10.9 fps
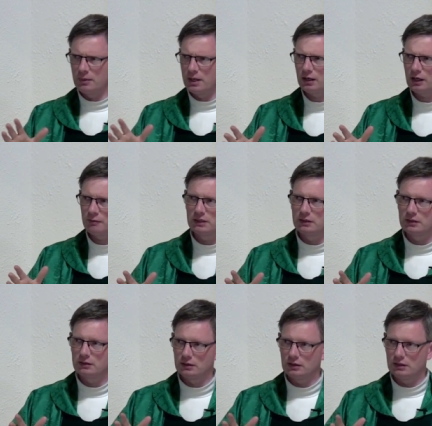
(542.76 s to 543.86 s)
not have been
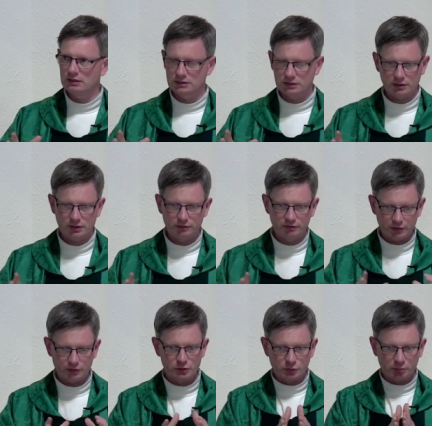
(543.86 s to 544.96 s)
necessarily
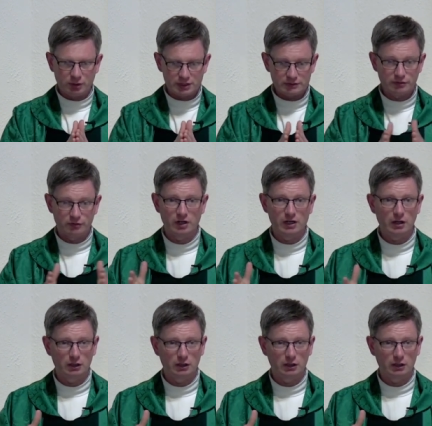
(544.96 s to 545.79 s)
figures who were present for very long.